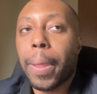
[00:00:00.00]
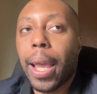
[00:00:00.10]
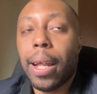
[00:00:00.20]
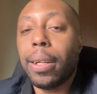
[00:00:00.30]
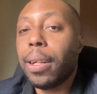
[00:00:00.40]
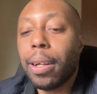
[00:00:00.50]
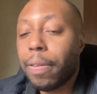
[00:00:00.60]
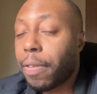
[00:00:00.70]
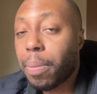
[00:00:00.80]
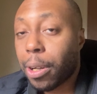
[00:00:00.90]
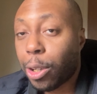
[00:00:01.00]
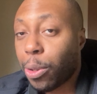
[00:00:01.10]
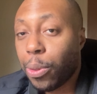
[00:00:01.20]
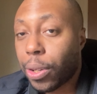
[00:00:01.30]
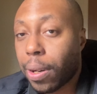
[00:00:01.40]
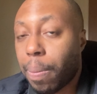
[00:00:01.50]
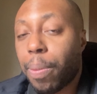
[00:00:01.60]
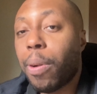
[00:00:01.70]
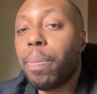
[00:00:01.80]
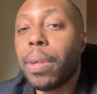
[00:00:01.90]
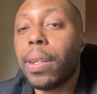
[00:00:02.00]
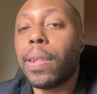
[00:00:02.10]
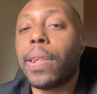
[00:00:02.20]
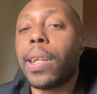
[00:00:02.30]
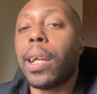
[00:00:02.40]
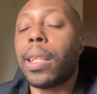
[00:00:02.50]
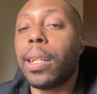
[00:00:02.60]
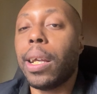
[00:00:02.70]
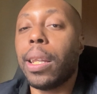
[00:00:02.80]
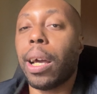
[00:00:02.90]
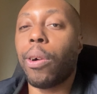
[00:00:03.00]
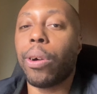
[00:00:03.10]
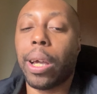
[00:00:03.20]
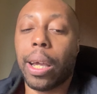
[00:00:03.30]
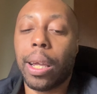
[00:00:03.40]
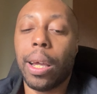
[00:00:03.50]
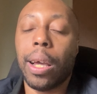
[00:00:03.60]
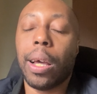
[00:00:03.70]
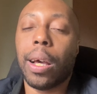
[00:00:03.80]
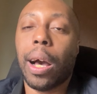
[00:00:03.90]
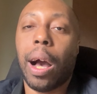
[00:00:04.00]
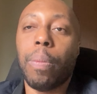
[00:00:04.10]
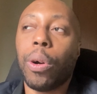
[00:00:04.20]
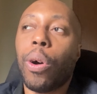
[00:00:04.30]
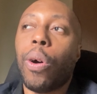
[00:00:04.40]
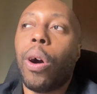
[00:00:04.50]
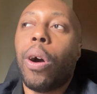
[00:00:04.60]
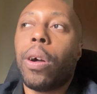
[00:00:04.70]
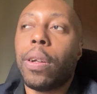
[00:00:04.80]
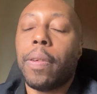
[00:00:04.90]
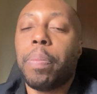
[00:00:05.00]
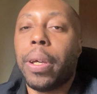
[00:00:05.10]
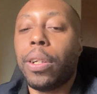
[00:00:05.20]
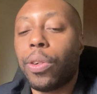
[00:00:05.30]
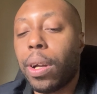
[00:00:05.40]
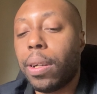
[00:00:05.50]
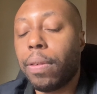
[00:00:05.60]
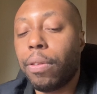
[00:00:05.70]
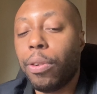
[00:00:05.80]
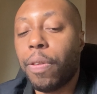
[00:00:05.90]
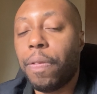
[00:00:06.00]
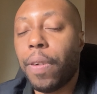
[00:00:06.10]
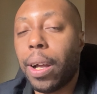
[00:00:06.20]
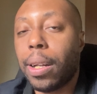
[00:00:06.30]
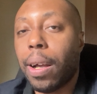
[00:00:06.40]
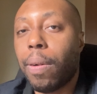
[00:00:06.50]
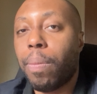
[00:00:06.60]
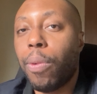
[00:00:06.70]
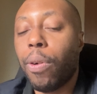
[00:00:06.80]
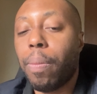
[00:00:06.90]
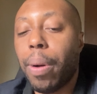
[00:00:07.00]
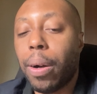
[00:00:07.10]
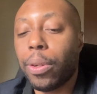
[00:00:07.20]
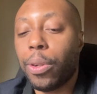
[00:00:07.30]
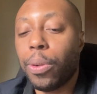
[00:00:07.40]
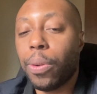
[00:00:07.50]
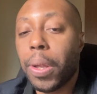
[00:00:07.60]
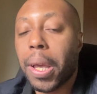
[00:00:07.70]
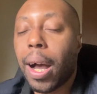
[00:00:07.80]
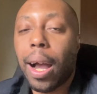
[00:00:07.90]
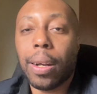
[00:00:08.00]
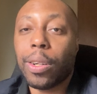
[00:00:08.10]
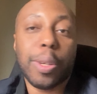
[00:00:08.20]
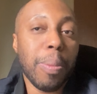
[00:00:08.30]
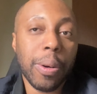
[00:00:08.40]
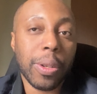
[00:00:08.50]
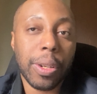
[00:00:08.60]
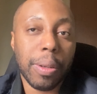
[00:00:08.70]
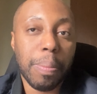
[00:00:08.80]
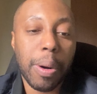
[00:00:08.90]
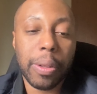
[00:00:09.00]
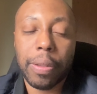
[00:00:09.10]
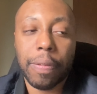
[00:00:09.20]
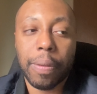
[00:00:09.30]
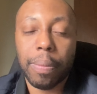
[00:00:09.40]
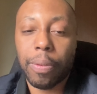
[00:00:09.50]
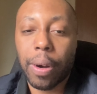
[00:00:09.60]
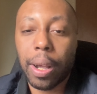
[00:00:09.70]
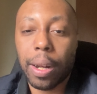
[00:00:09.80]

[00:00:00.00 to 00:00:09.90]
And none of them are choosing up on me to say that they're like, okay, I'm gonna go hard in the paint trying to, you know, find out more about you. I done spoke to the both of them, right?